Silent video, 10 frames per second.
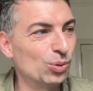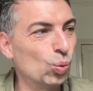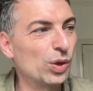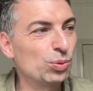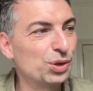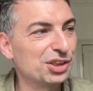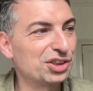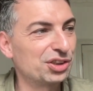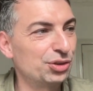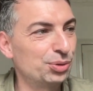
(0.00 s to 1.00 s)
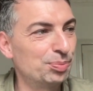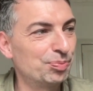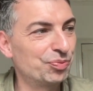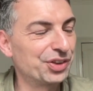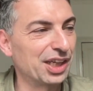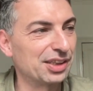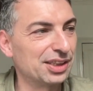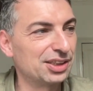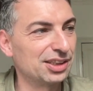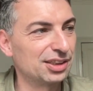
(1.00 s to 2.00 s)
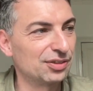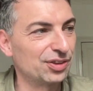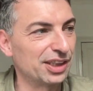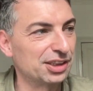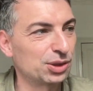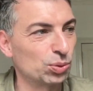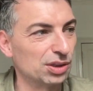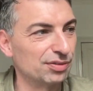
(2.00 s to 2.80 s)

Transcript: one would assume that this interface will